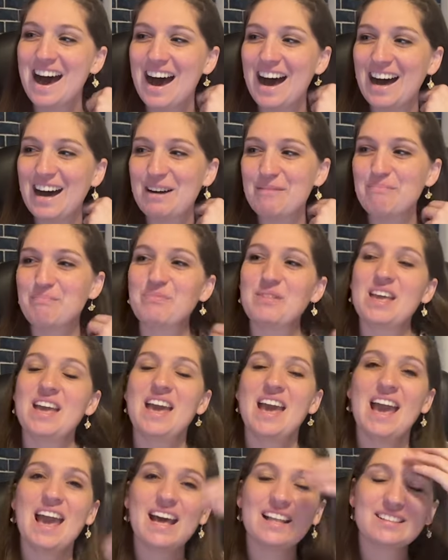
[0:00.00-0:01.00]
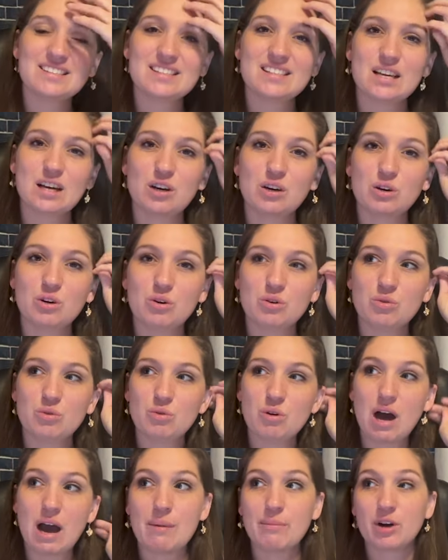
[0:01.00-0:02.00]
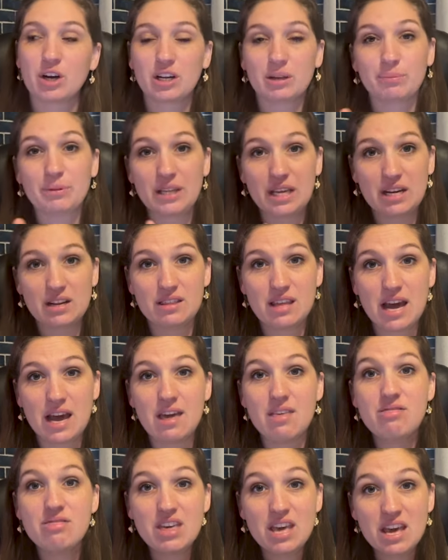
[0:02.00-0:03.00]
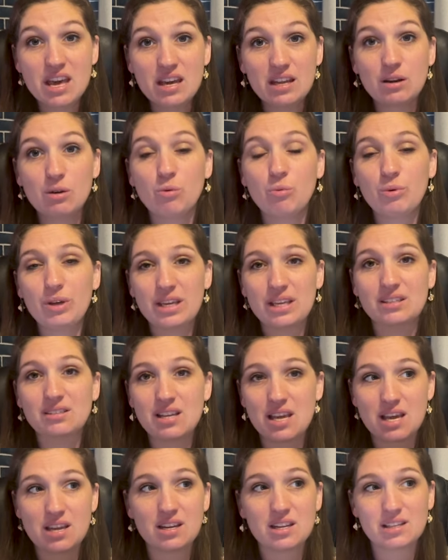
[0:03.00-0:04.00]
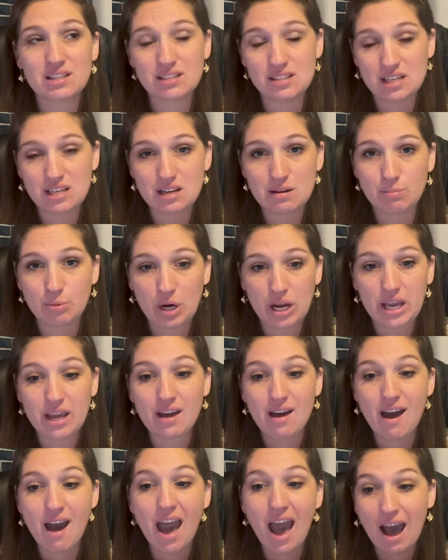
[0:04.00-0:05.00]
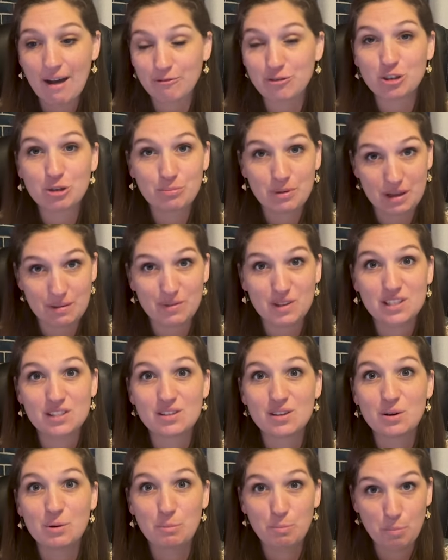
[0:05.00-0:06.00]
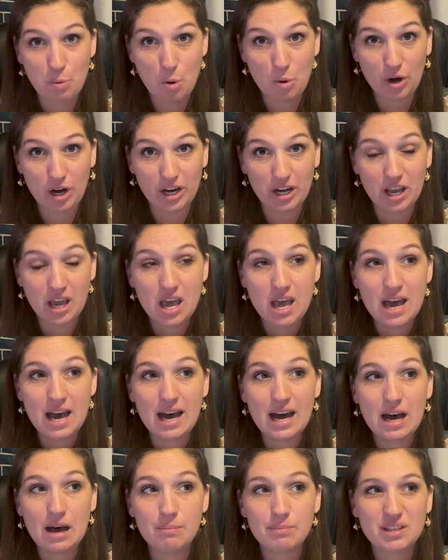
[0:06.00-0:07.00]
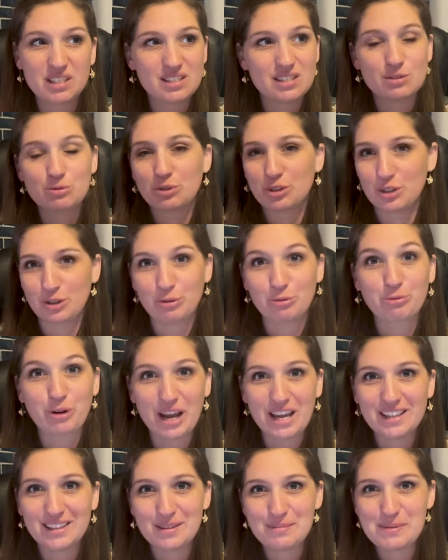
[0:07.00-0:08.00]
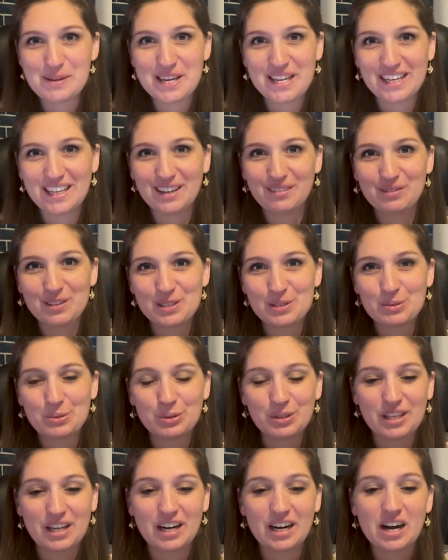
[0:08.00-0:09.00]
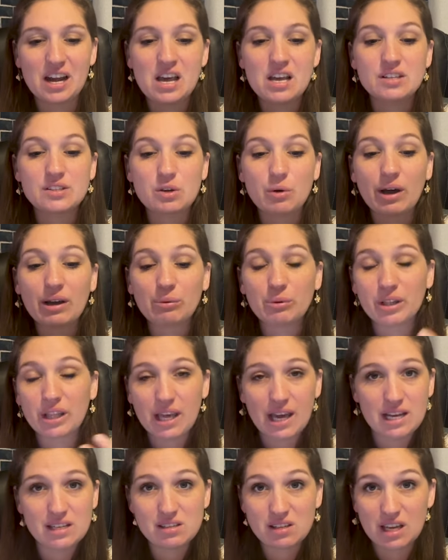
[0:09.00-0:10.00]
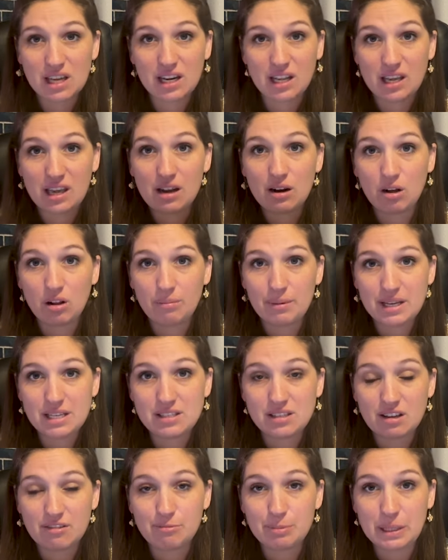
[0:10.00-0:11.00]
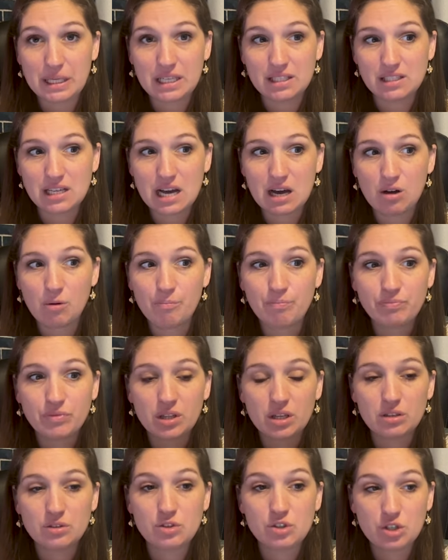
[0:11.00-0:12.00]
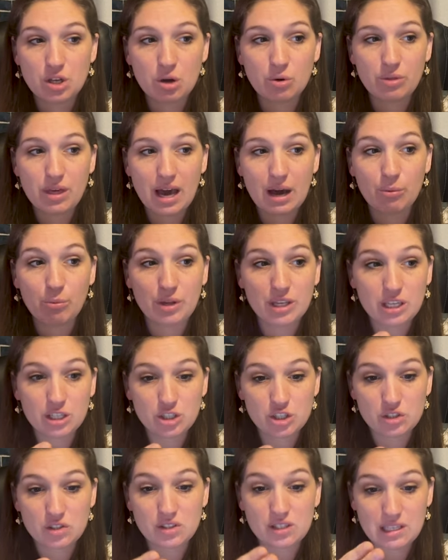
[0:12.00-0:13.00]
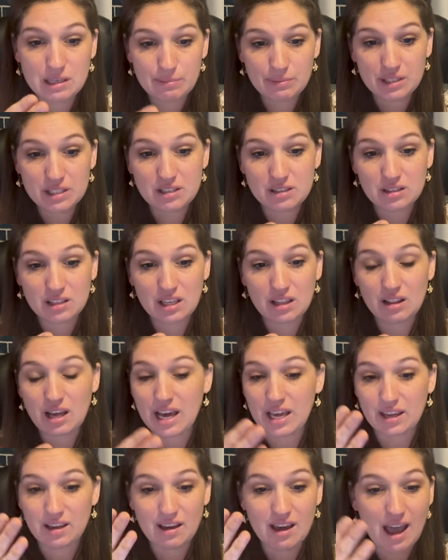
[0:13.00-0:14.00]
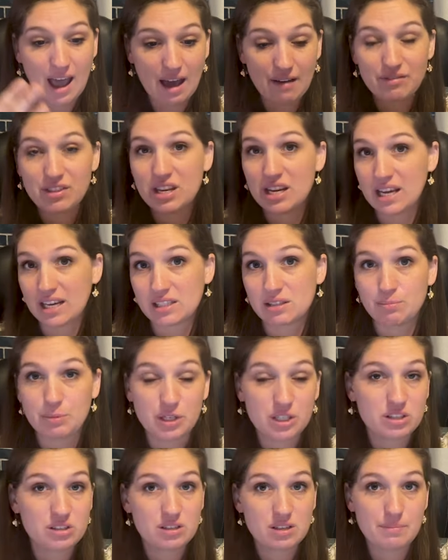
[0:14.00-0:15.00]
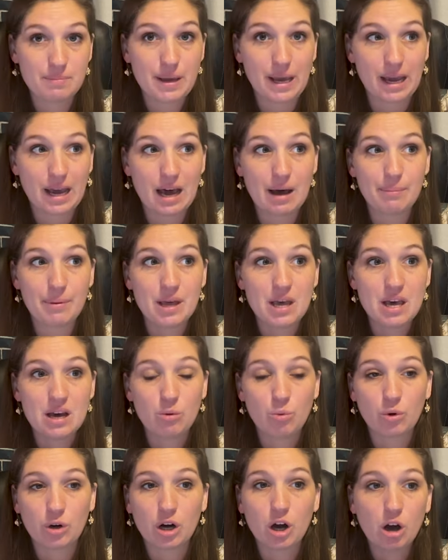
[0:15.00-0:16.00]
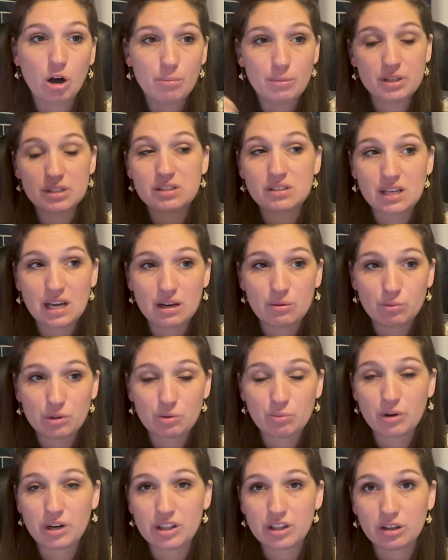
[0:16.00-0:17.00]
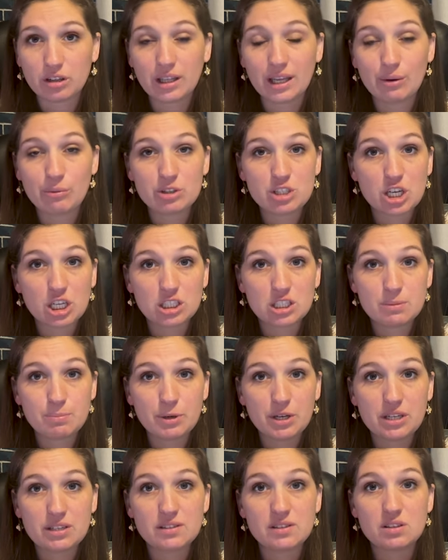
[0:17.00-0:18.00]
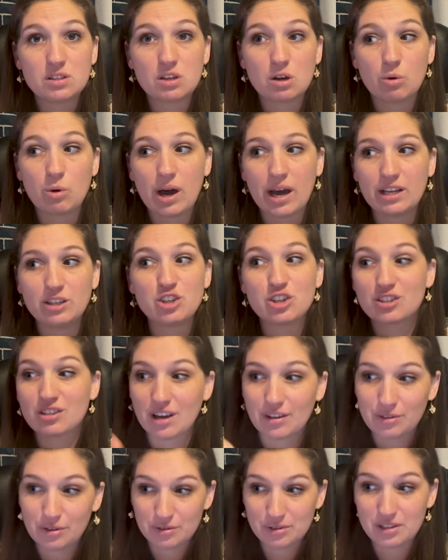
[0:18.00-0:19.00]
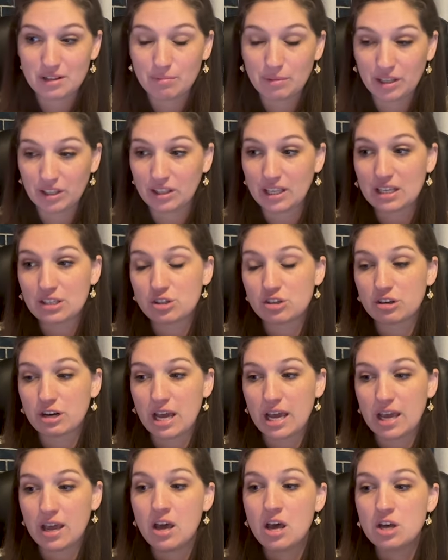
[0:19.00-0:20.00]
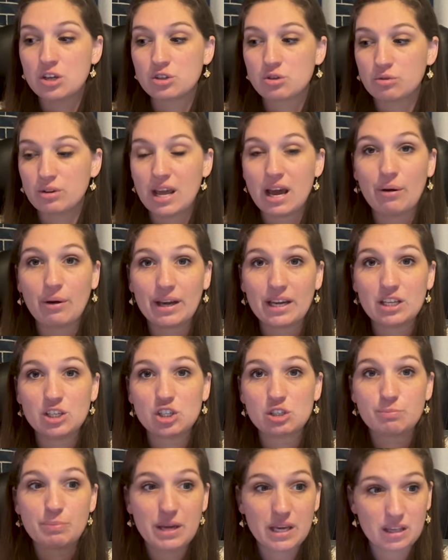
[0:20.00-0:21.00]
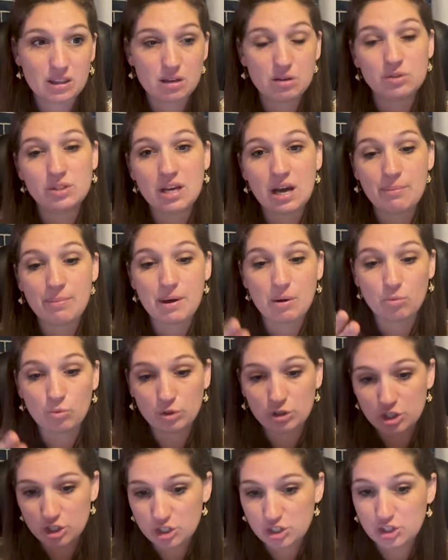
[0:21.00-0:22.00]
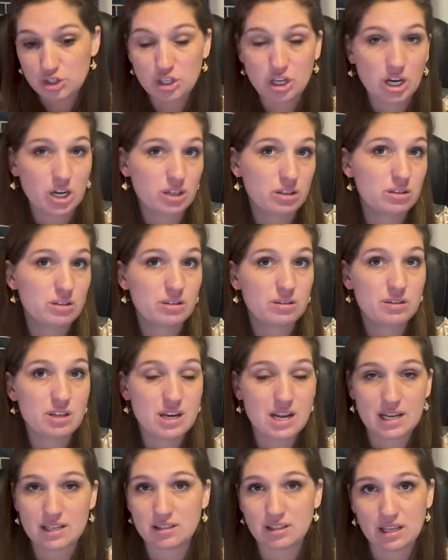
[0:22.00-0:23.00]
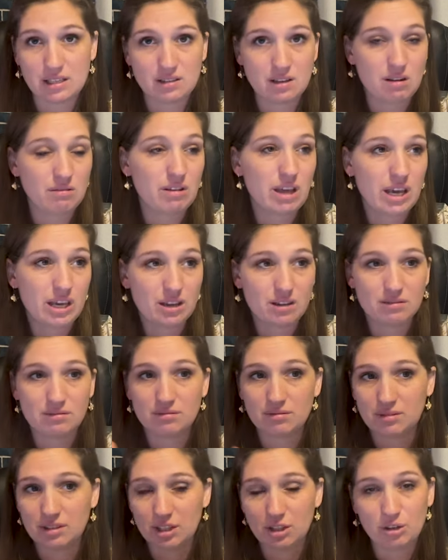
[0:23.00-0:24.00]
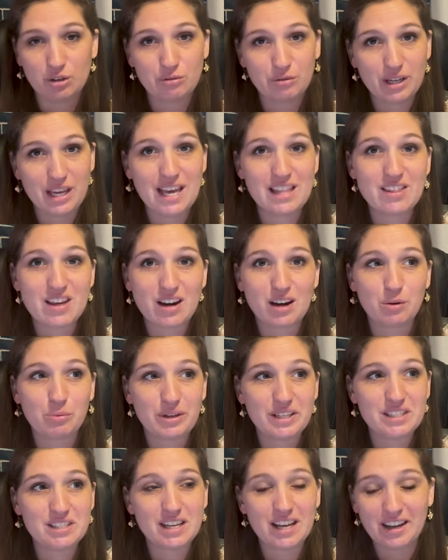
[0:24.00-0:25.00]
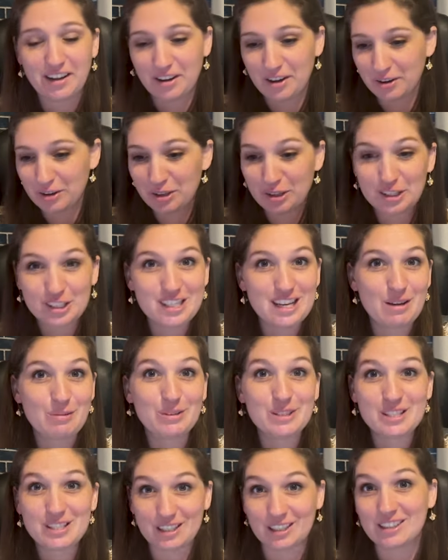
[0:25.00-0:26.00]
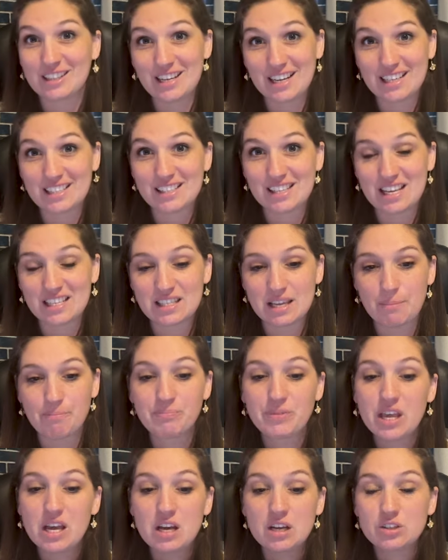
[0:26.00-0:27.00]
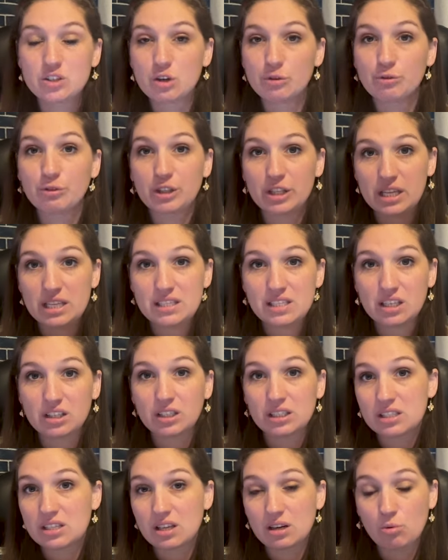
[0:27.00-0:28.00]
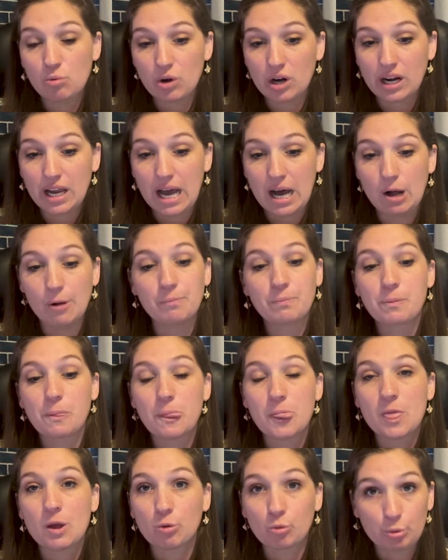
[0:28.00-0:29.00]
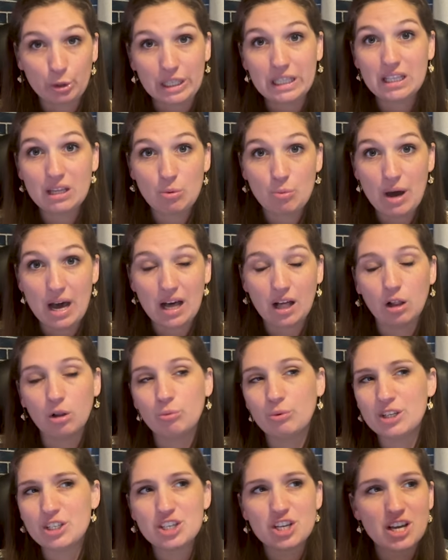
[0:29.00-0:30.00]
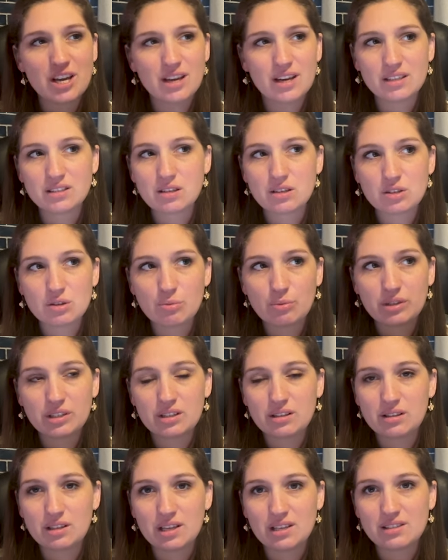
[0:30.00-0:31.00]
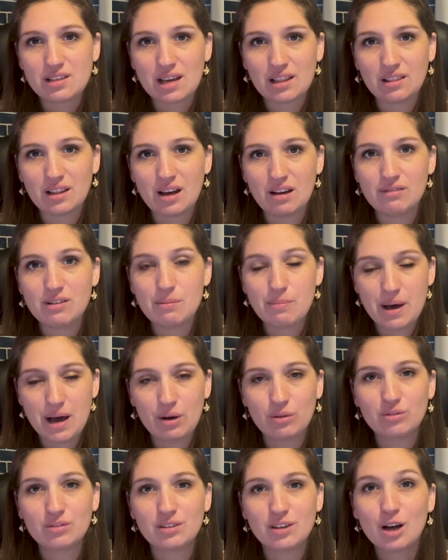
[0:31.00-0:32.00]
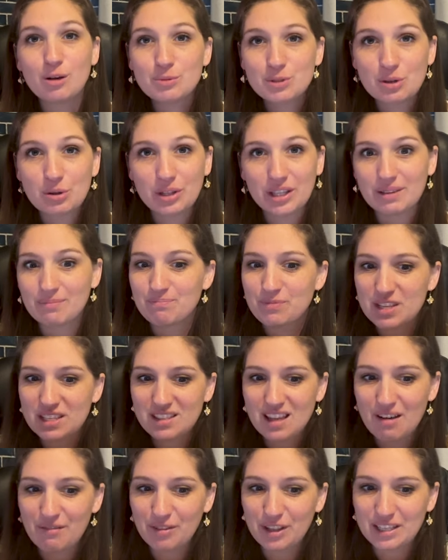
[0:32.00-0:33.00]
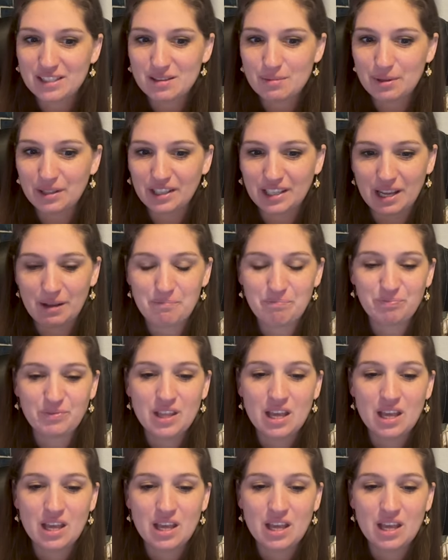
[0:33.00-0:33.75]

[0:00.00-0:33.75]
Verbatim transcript: Um, and so I'm already planning that, and then we can take an extended break after baby's born um, because it's you know right at the beginning of the school year. So I really had to kind of get all my stuff planned out so that we could just seamlessly like have the next books to pick up. We're almost done with one of their language arts books, so I just got those in the mail yesterday. So now I can just pick those up and we'll just start the next lesson like you know, if we end that on Wednesday, on Thursday, we'll start the next lesson. So for this year, it's going to work out really well, which is also one of the things I love about homeschooling is that flexibility.